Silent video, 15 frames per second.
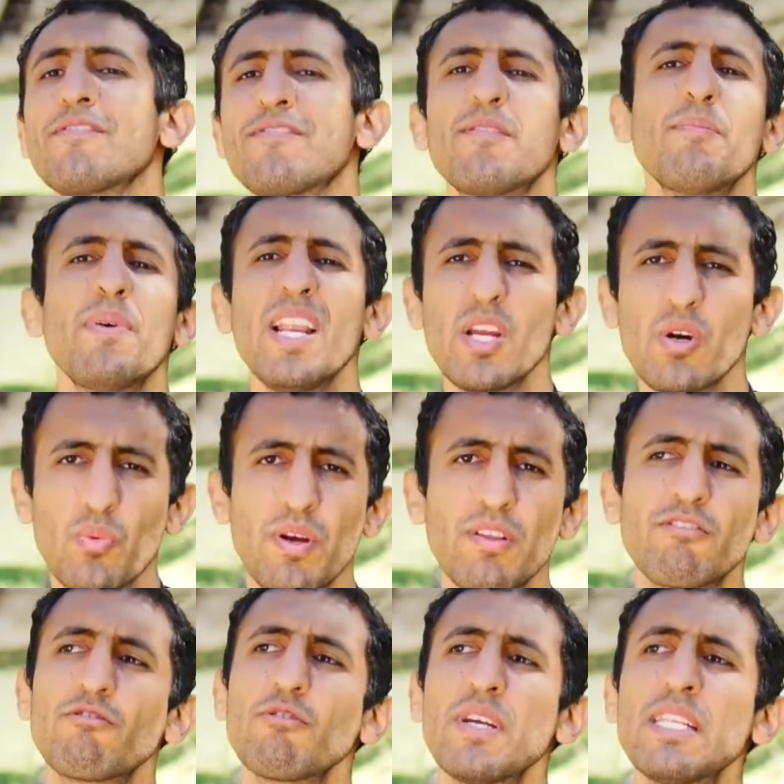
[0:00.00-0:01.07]
familiar
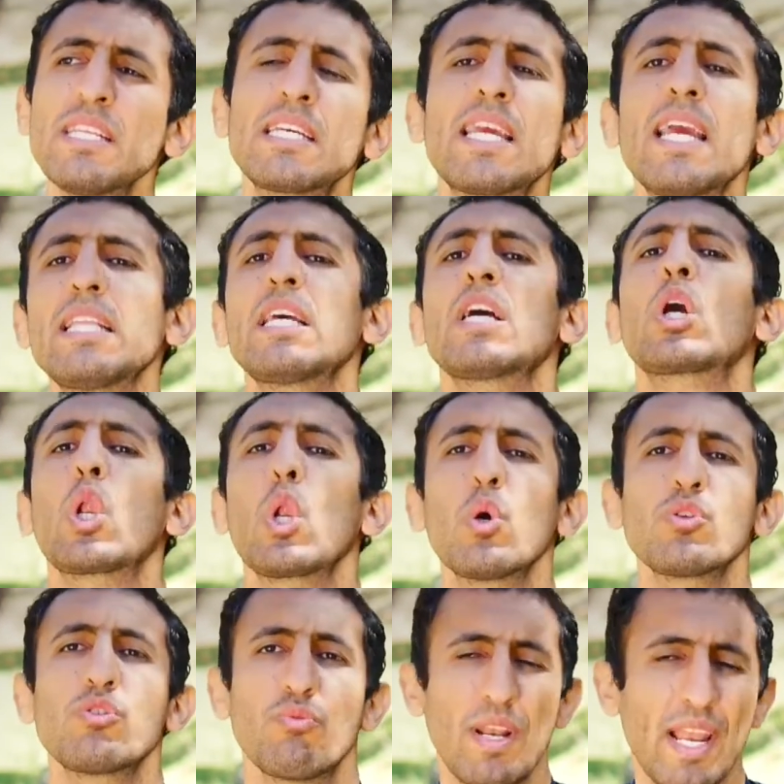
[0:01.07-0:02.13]
with to indicate a
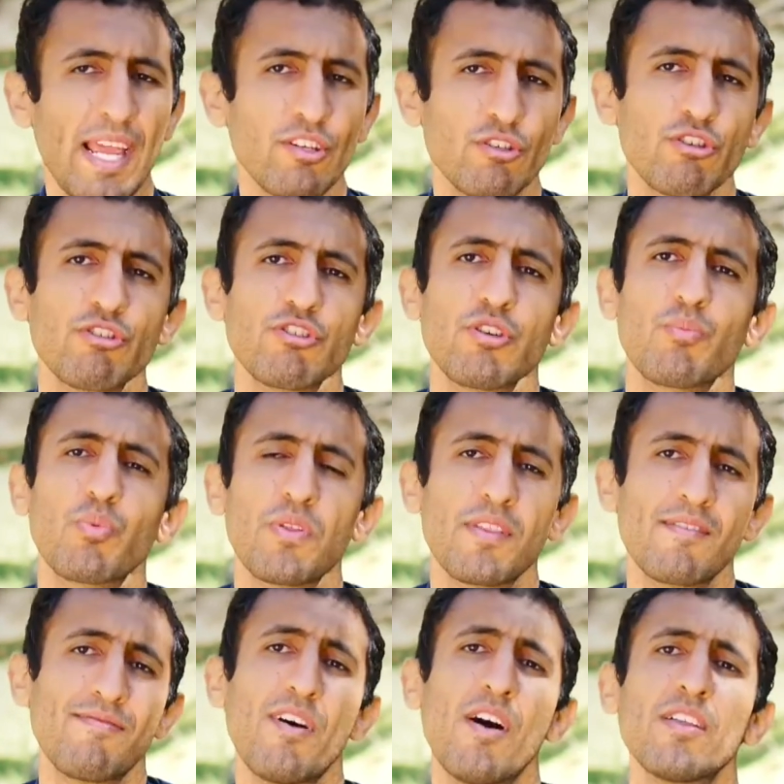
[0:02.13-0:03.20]
close relationship with the
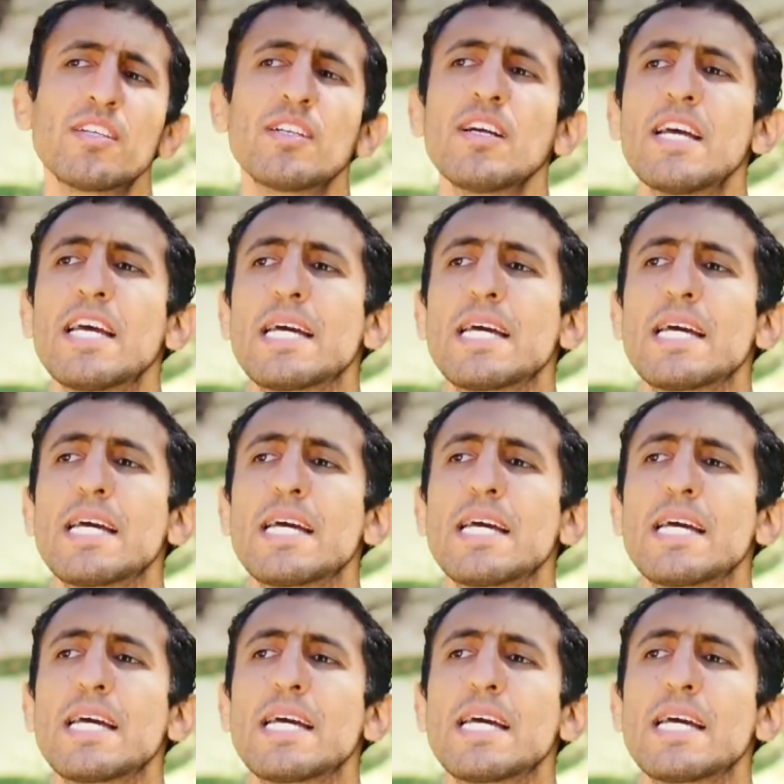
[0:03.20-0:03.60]
father,